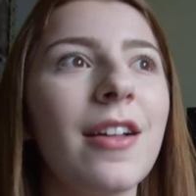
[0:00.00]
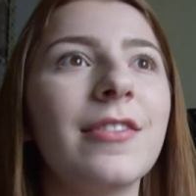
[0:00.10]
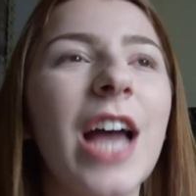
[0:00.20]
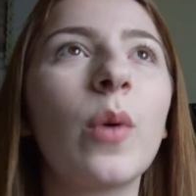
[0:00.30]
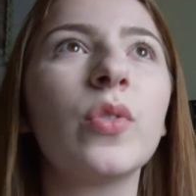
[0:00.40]

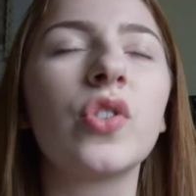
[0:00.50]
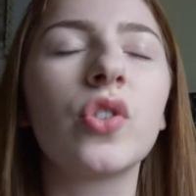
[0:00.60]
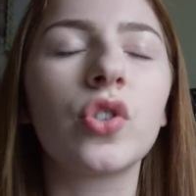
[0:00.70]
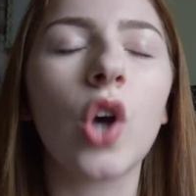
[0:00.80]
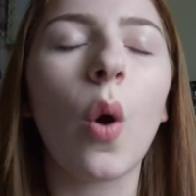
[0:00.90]
That was
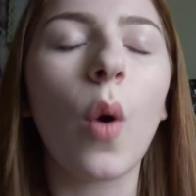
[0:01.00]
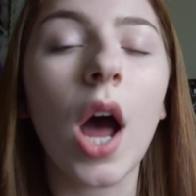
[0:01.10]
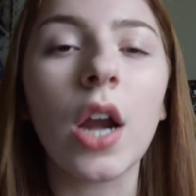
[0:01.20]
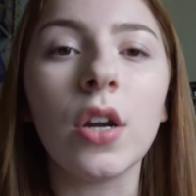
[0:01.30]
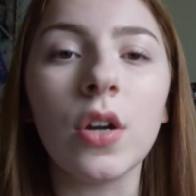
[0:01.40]
so
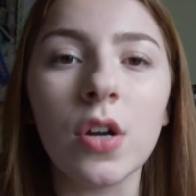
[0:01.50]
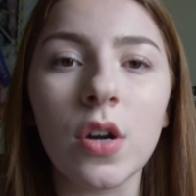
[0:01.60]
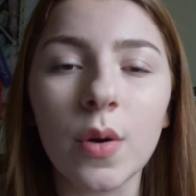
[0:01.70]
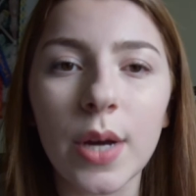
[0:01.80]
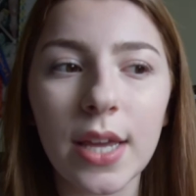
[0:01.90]

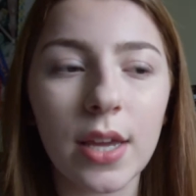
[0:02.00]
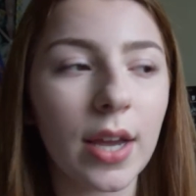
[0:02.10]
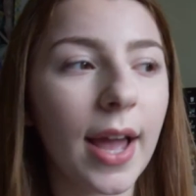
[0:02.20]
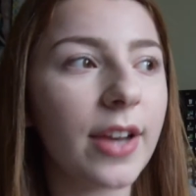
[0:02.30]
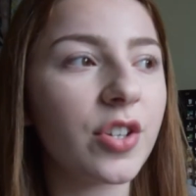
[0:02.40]
annoying.
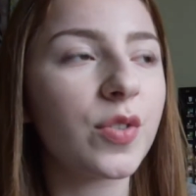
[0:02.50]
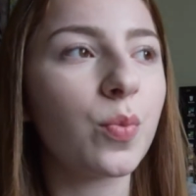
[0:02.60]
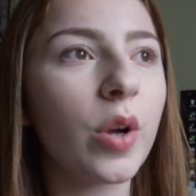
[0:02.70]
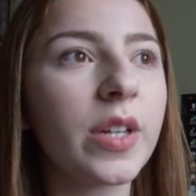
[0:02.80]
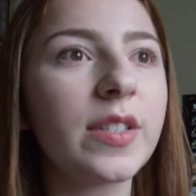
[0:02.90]
I just
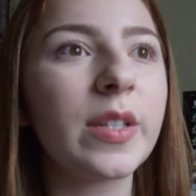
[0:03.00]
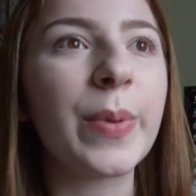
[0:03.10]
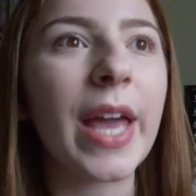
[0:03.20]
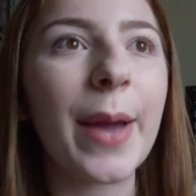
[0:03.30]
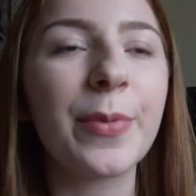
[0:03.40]
wanted to
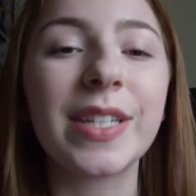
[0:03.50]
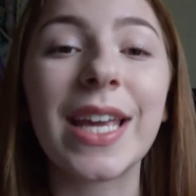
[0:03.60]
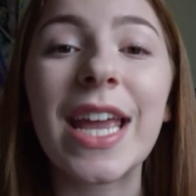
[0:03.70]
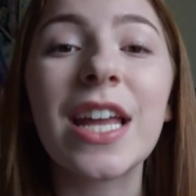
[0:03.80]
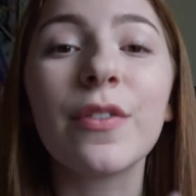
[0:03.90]
be able to
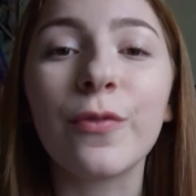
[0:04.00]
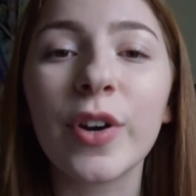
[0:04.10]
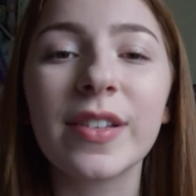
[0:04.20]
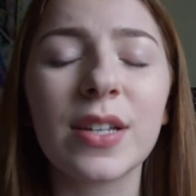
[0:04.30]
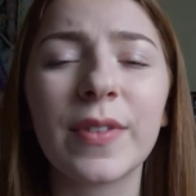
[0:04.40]
hear the
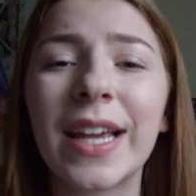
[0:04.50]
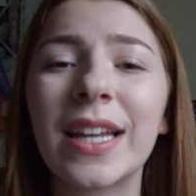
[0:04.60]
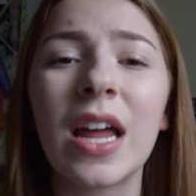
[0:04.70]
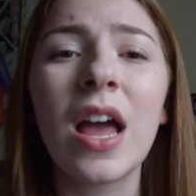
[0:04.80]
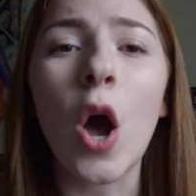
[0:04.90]
voice of like
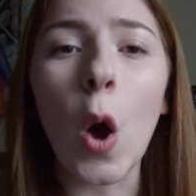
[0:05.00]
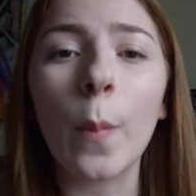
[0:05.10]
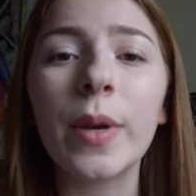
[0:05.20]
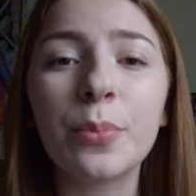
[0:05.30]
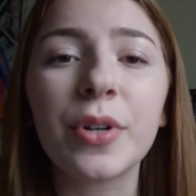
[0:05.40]
an
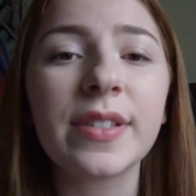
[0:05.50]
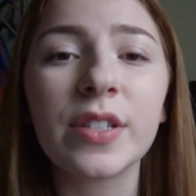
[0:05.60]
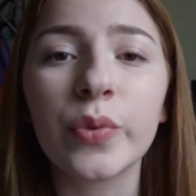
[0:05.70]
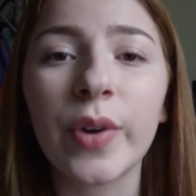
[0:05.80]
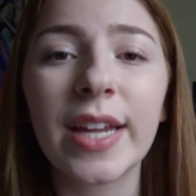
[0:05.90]
omnipresent
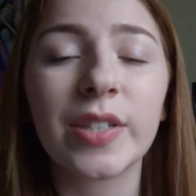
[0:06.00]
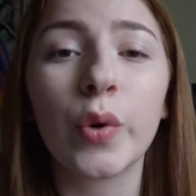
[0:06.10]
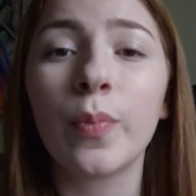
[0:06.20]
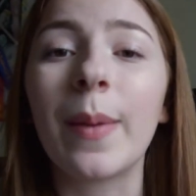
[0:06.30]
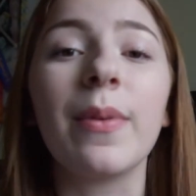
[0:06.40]
narrator,
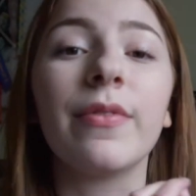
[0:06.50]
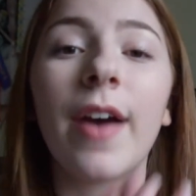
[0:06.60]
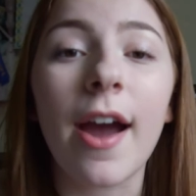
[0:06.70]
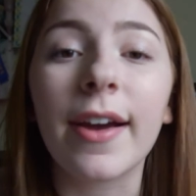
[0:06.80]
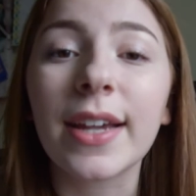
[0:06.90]
or maybe
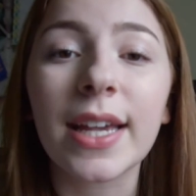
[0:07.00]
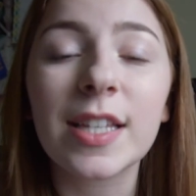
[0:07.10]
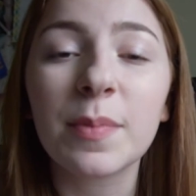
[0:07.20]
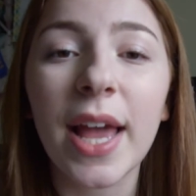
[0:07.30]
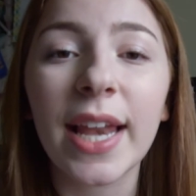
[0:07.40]
Varric
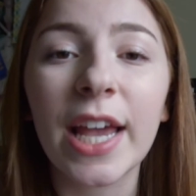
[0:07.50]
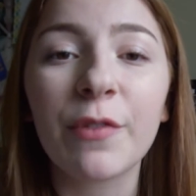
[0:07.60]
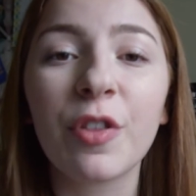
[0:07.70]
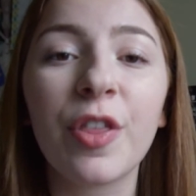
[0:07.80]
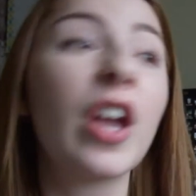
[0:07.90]
explaining
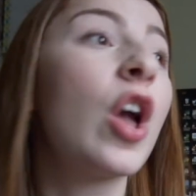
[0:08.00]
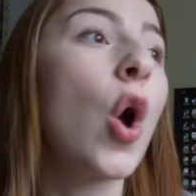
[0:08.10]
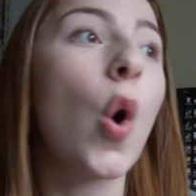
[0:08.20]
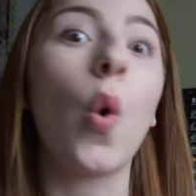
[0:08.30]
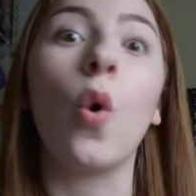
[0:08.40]
everything,
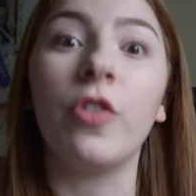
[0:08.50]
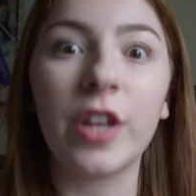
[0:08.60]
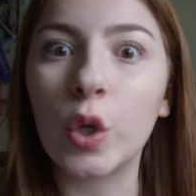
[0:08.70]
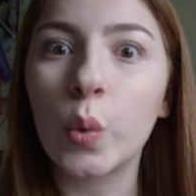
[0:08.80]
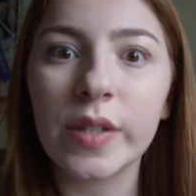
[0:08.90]
or the
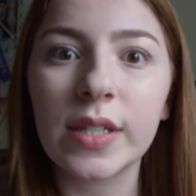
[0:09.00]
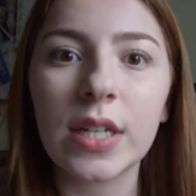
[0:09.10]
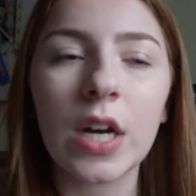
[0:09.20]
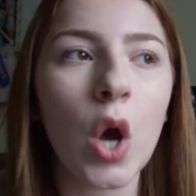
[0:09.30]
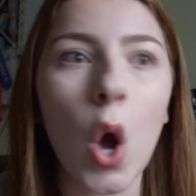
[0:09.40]

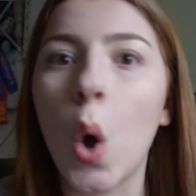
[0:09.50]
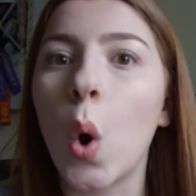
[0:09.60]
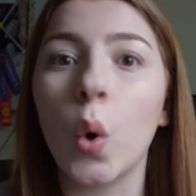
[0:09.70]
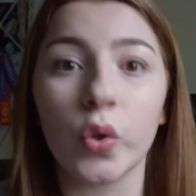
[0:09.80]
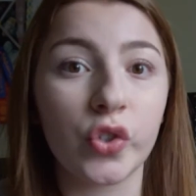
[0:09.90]
Inquisitor,
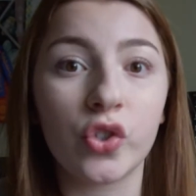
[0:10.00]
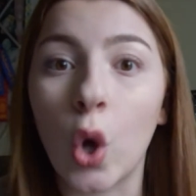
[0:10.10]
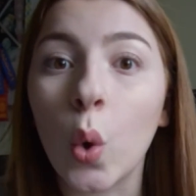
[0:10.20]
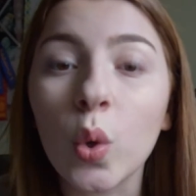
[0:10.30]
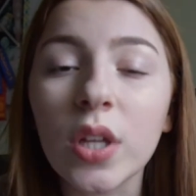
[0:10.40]
or
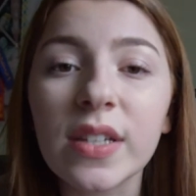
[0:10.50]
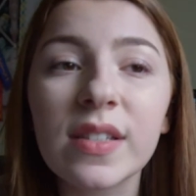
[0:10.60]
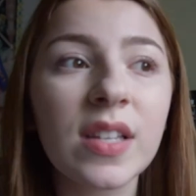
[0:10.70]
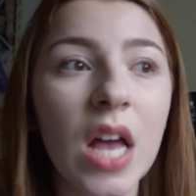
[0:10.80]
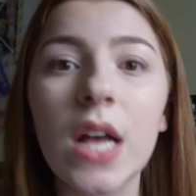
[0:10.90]

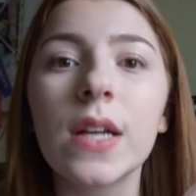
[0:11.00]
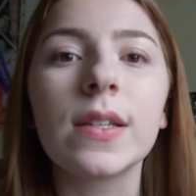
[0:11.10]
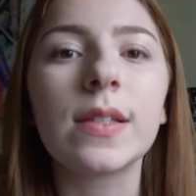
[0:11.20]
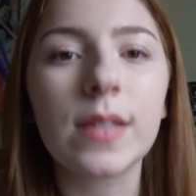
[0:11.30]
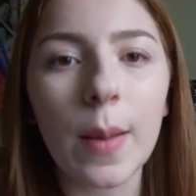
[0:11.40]
Soulless,
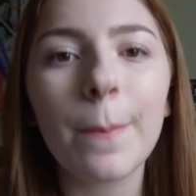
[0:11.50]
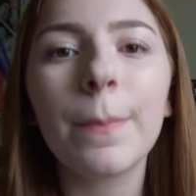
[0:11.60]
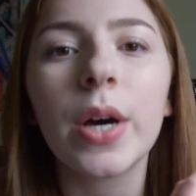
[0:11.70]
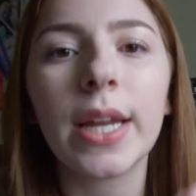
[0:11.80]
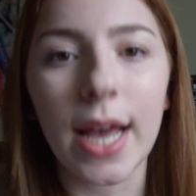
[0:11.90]

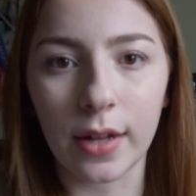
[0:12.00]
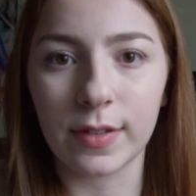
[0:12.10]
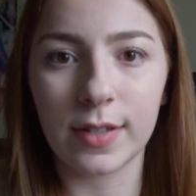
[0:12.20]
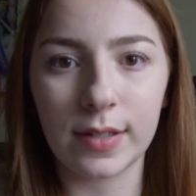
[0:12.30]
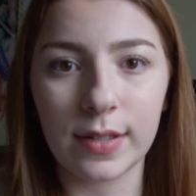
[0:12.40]
somebody
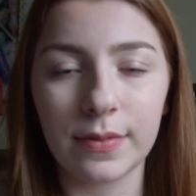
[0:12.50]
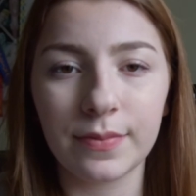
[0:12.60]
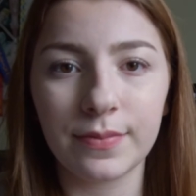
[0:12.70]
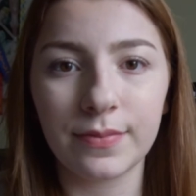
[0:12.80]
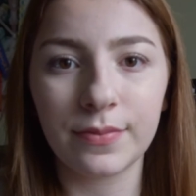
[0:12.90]
else
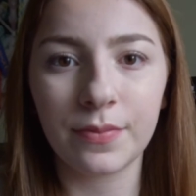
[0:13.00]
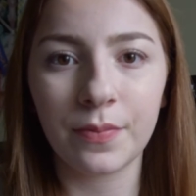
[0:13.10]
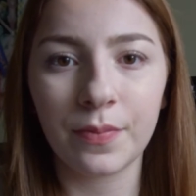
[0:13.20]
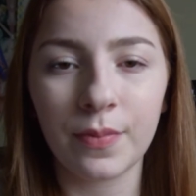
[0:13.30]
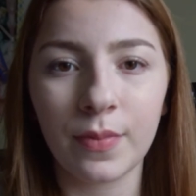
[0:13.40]

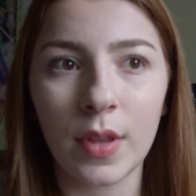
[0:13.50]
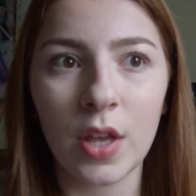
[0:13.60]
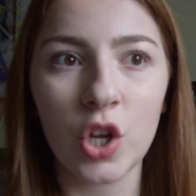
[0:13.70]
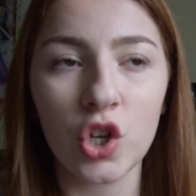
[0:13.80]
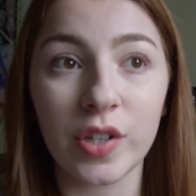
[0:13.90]

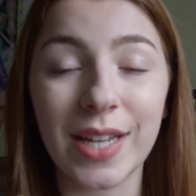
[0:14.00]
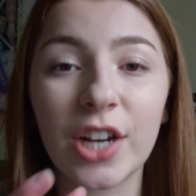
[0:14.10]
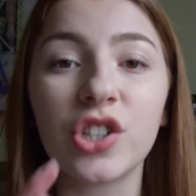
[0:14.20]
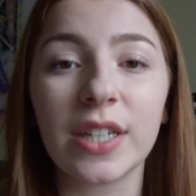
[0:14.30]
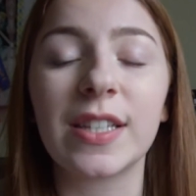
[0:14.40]
just
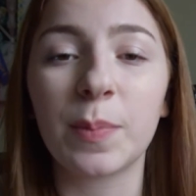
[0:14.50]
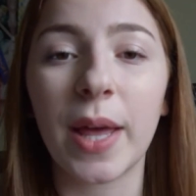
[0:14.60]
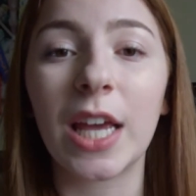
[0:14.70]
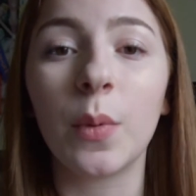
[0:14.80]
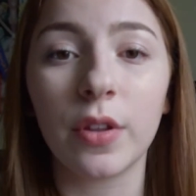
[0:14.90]
actually
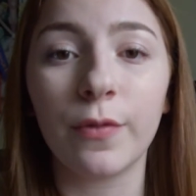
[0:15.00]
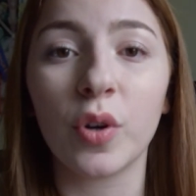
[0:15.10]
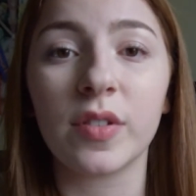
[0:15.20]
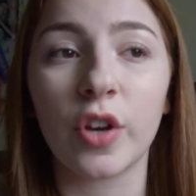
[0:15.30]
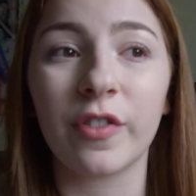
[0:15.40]
explaining it with a
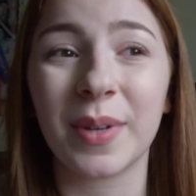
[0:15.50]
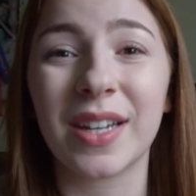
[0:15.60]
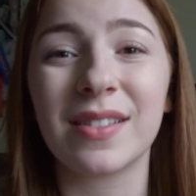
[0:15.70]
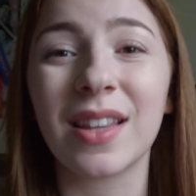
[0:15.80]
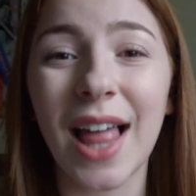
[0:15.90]
voiceover,
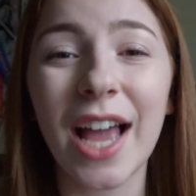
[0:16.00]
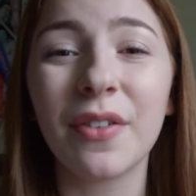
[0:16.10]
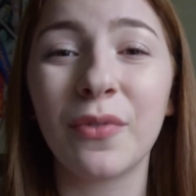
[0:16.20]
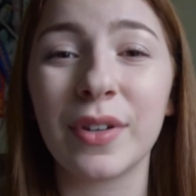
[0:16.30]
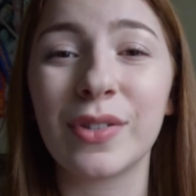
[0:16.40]
because the lack
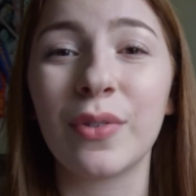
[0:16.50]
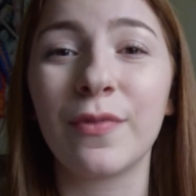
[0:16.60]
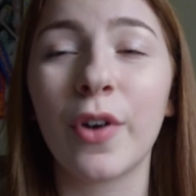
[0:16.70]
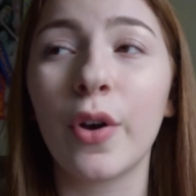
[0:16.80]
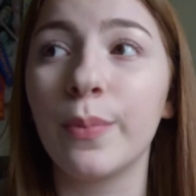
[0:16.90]
of
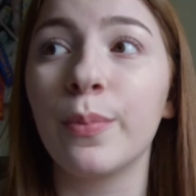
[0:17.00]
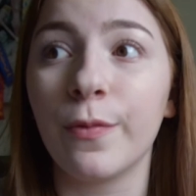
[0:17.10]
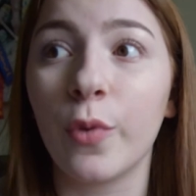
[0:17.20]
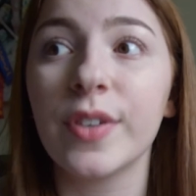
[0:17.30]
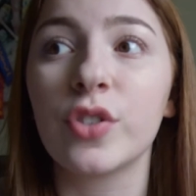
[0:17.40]

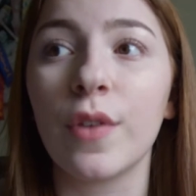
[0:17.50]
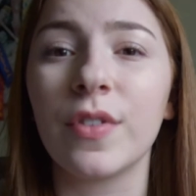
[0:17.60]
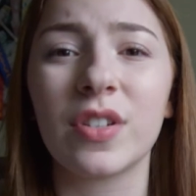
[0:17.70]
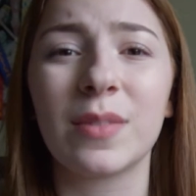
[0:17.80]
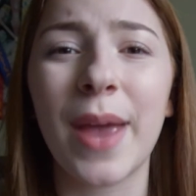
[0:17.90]
voiceover
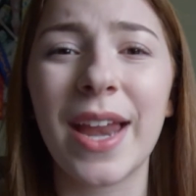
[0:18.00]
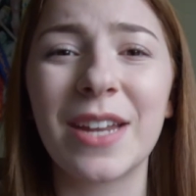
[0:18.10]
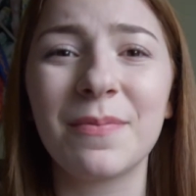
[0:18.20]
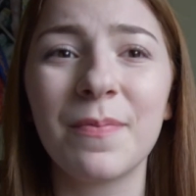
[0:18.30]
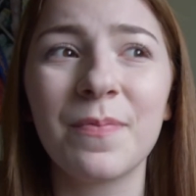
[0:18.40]
just made it